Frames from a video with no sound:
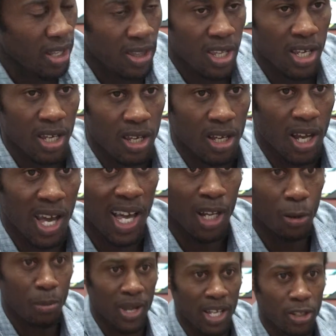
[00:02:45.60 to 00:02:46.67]
the
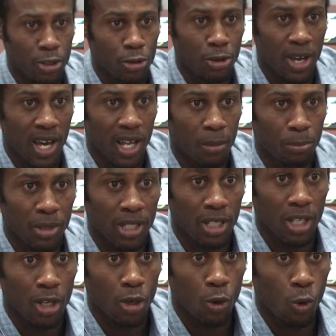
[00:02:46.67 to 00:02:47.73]
element to help it
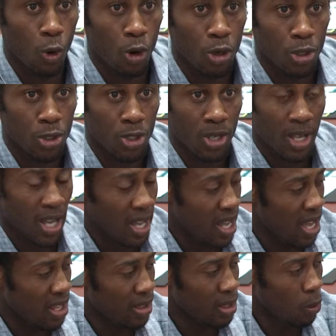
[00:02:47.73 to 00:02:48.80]
grow.
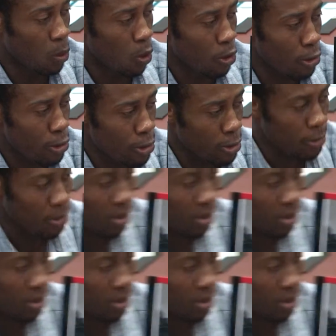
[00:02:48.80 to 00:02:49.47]
And the water,